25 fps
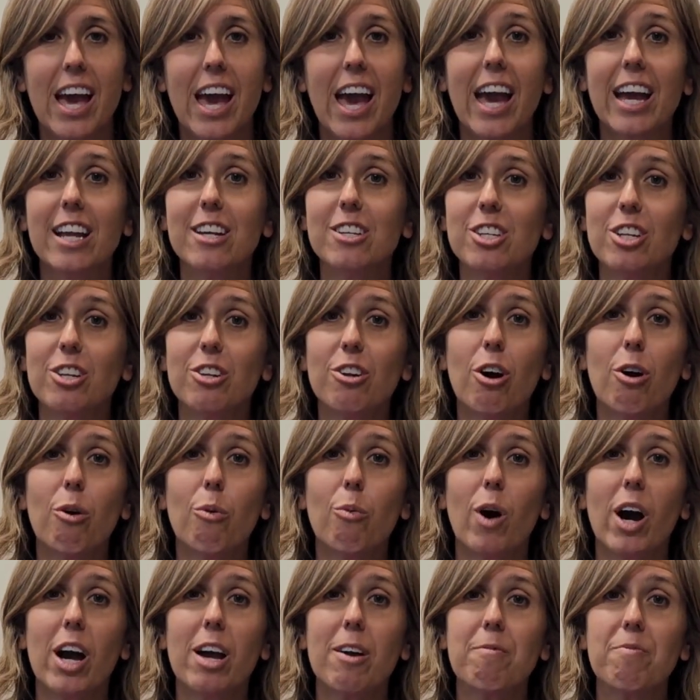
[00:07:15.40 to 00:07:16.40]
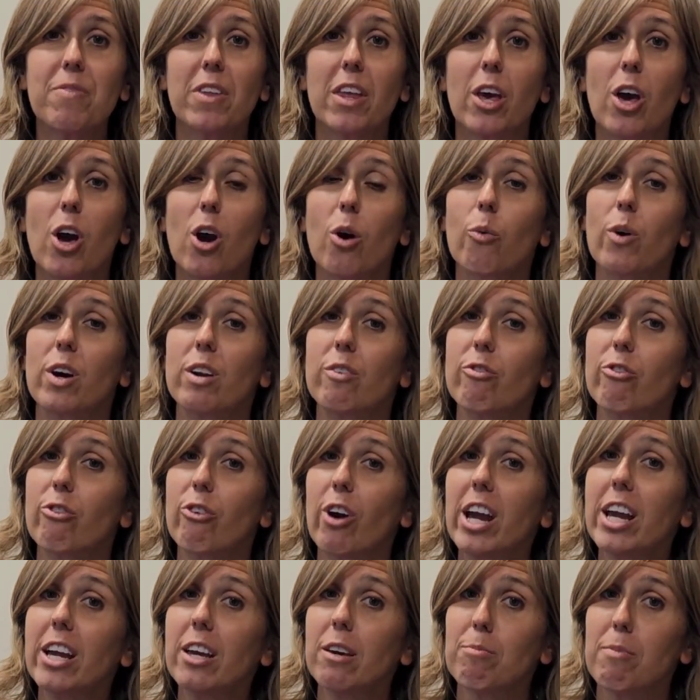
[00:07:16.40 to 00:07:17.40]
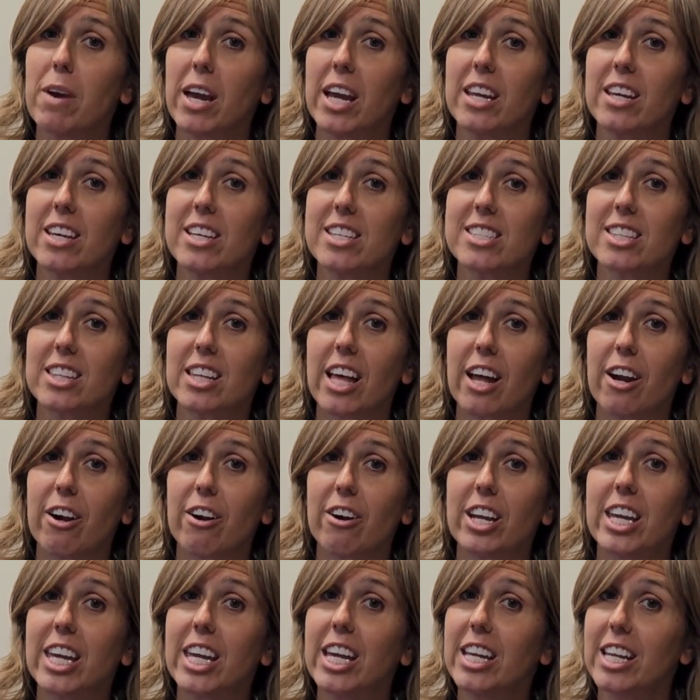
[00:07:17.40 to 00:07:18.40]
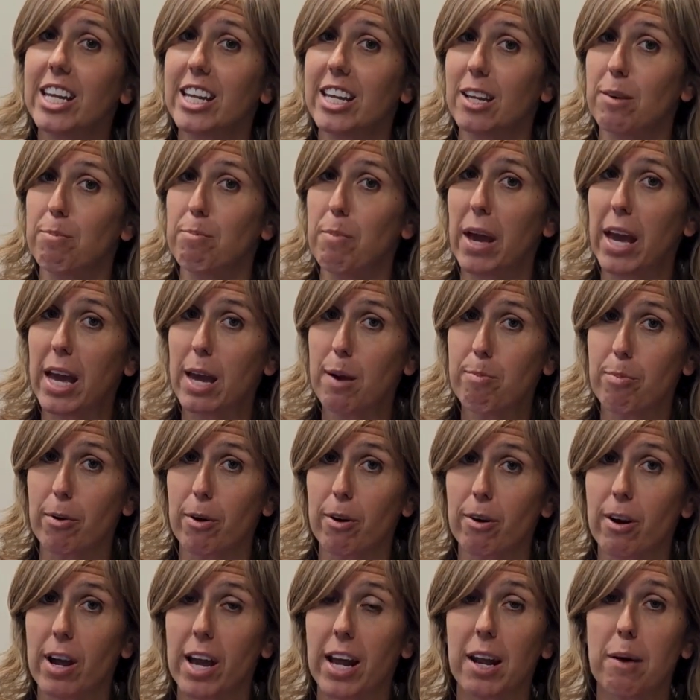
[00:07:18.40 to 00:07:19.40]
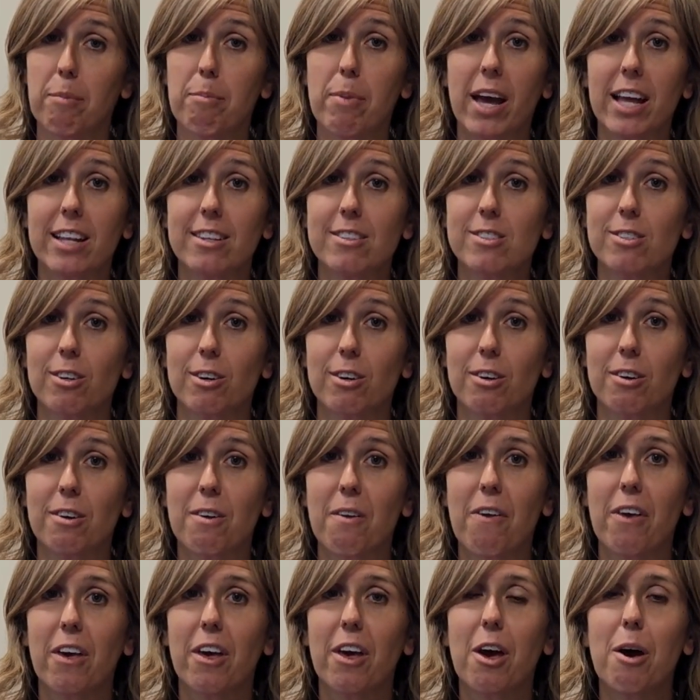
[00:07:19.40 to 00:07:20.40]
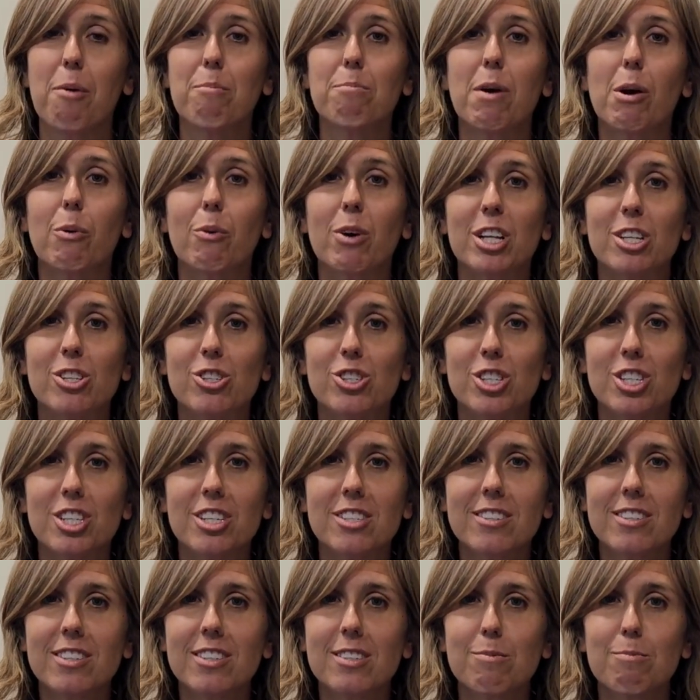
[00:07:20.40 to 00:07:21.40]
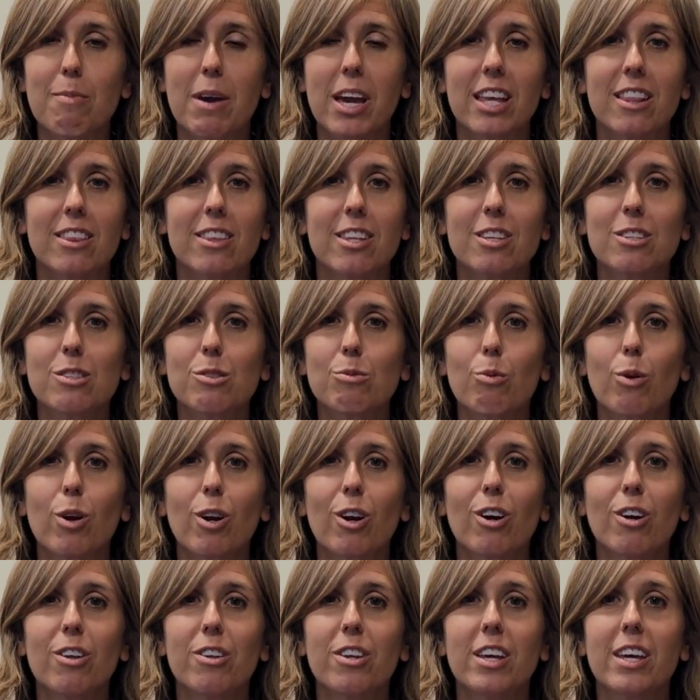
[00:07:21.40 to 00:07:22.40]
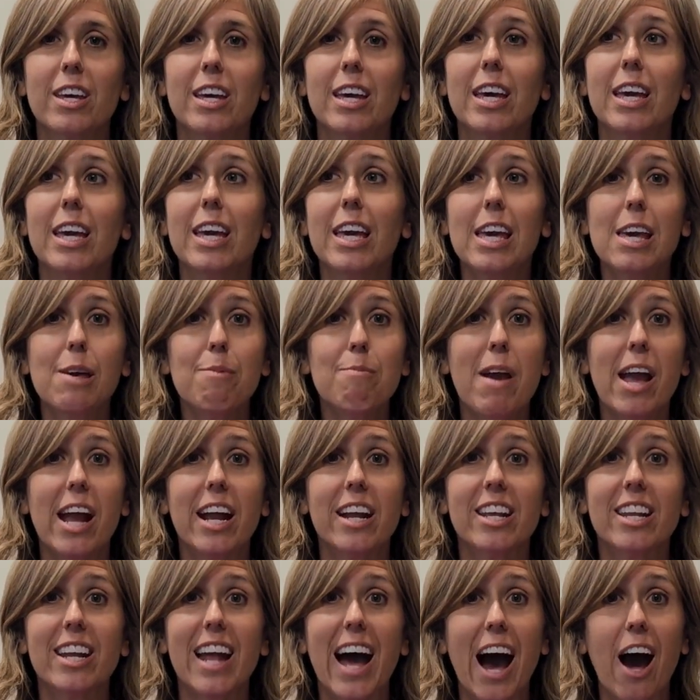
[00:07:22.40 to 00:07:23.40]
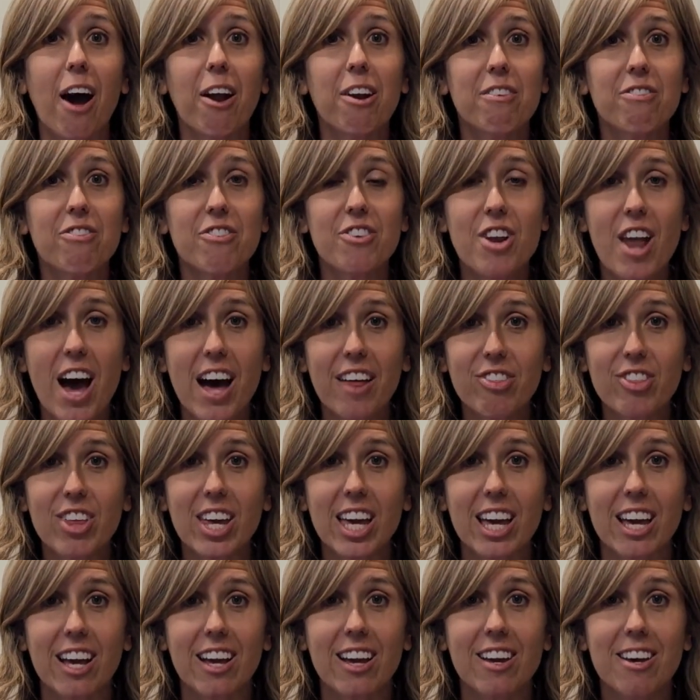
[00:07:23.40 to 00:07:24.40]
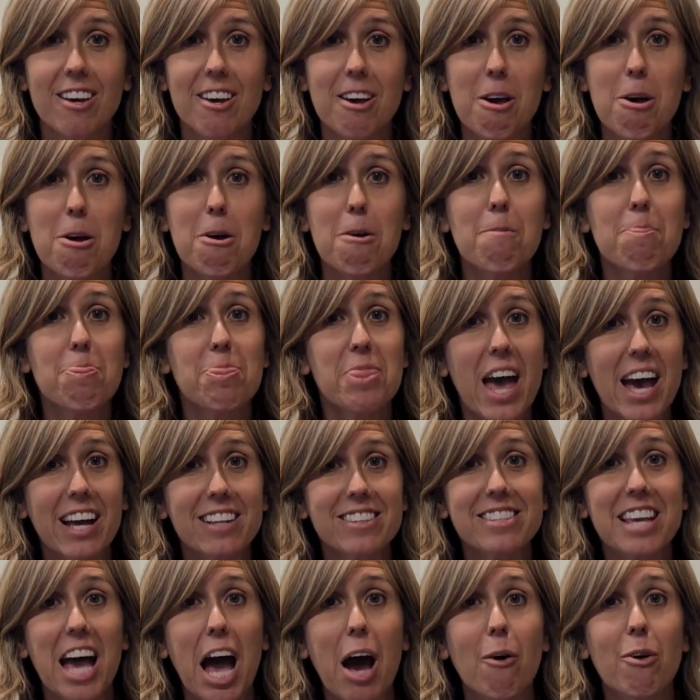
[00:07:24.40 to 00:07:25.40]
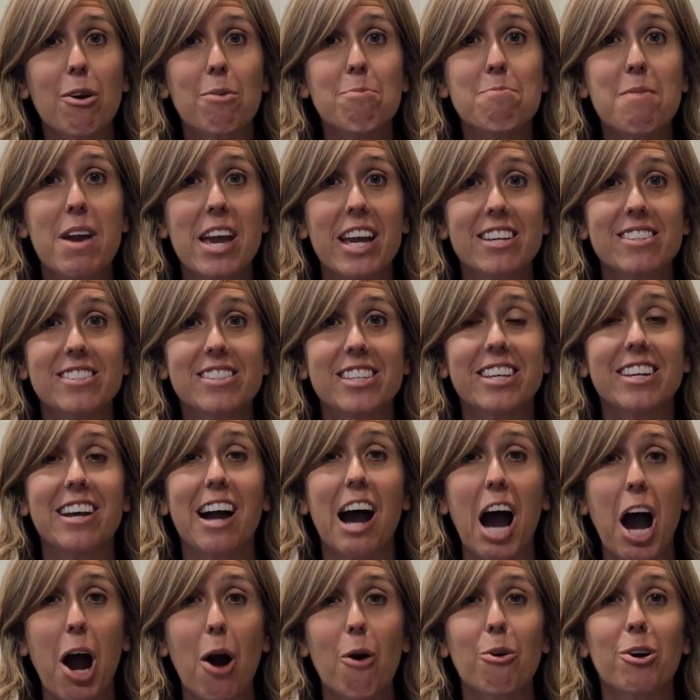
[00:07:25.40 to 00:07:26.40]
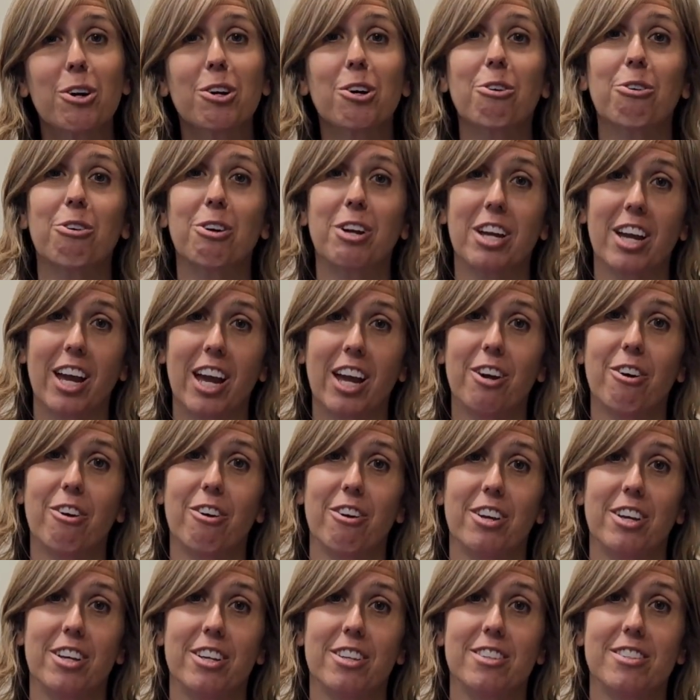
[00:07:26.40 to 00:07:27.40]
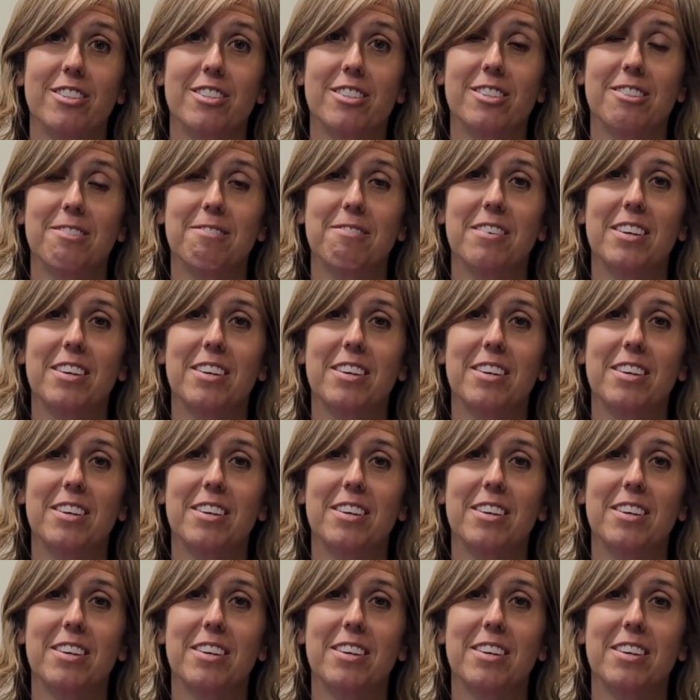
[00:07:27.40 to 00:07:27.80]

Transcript: And do you know what? When Frank made his letter, he needed paper and a pencil. But when Jesus made this world, he made it out of nothing. That's how amazing our Creator is.